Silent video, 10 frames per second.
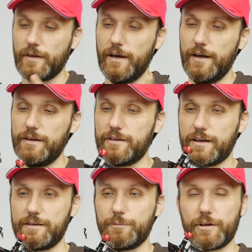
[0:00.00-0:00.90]
and it's like
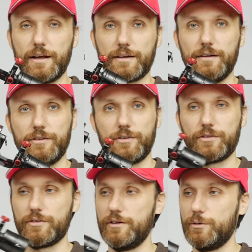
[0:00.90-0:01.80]
something like
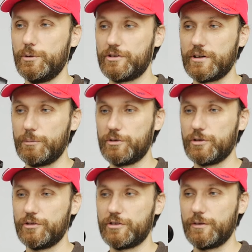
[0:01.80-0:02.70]
this, you know, which I'm
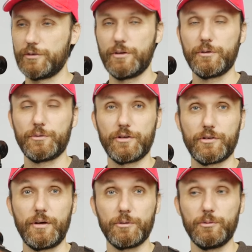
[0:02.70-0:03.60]
sure sometimes has
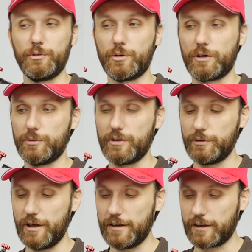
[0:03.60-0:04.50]
happened when you're working with some of
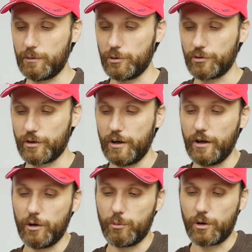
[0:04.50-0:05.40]
the other gimbals,
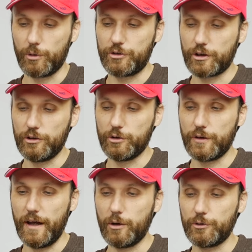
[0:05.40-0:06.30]
where what you can do
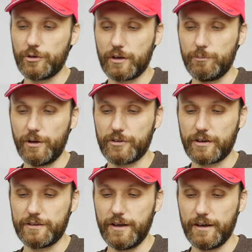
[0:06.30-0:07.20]
now is you can
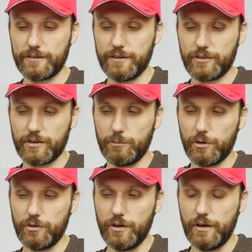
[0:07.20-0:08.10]
basically take this
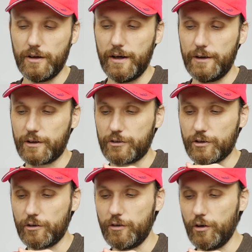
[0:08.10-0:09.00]
gimbal and you can
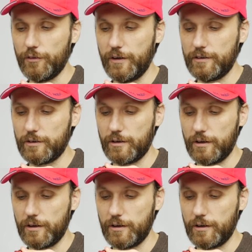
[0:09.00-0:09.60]
sort of hold it